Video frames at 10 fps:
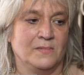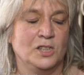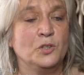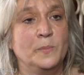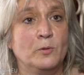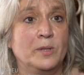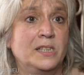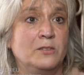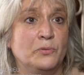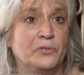Not be
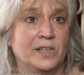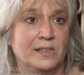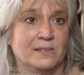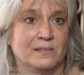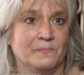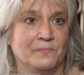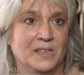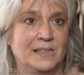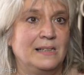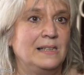ready to fight
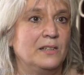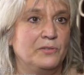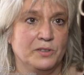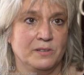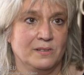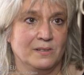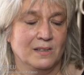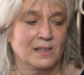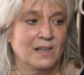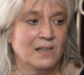in any event,
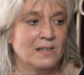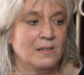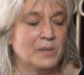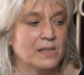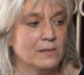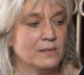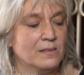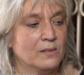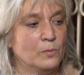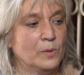
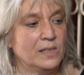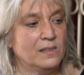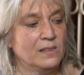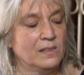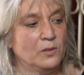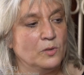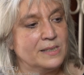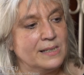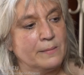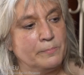because when you
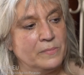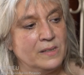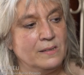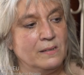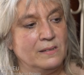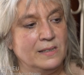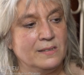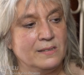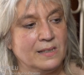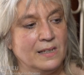accept
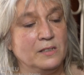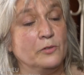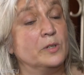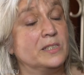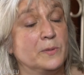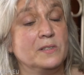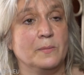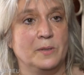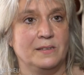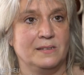this kind of
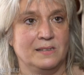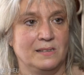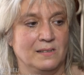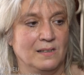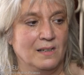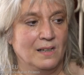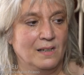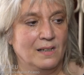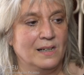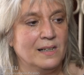responsibility,
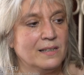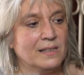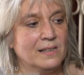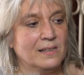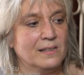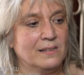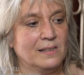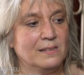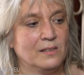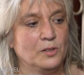I think
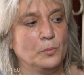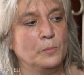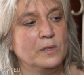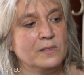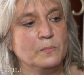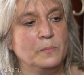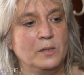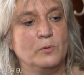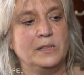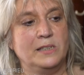that you must
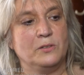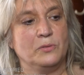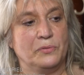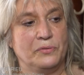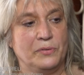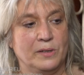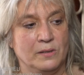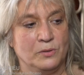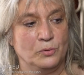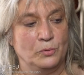be ready
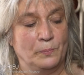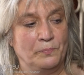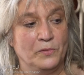to